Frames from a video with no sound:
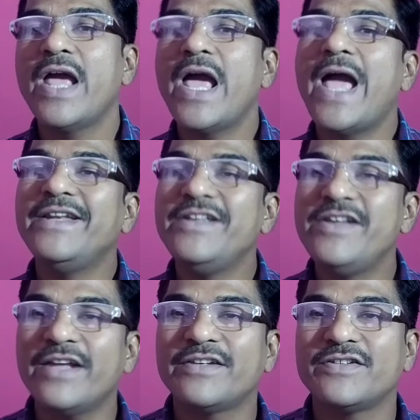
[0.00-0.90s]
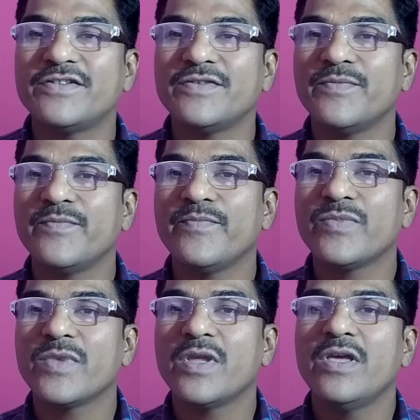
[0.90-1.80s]
and yet
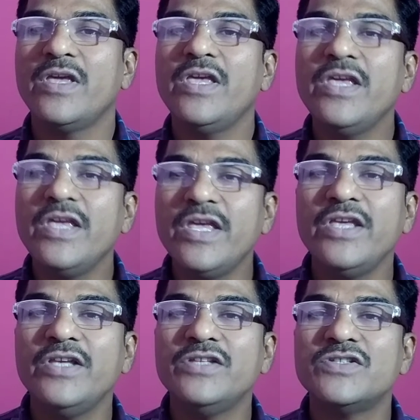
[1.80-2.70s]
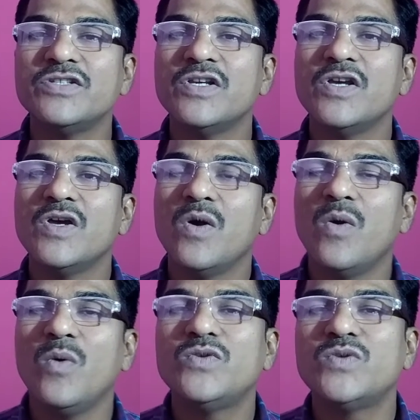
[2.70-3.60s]
he is
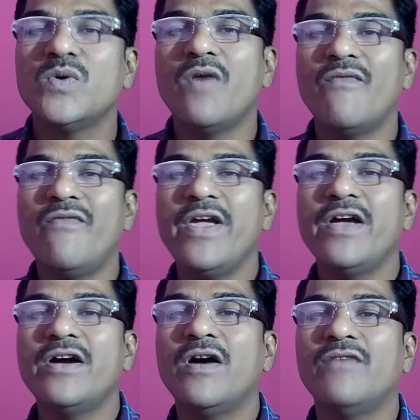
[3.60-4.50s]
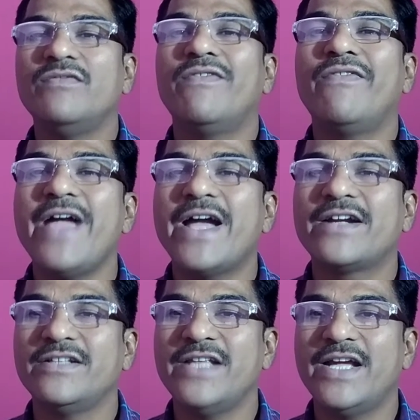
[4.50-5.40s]
also aware of the
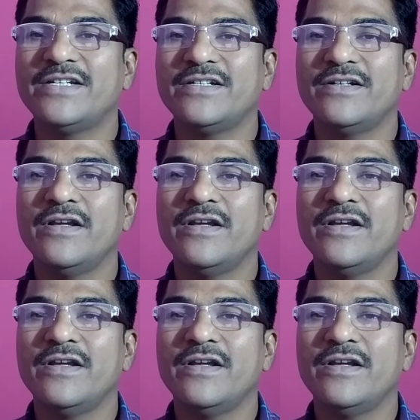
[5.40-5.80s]
fact that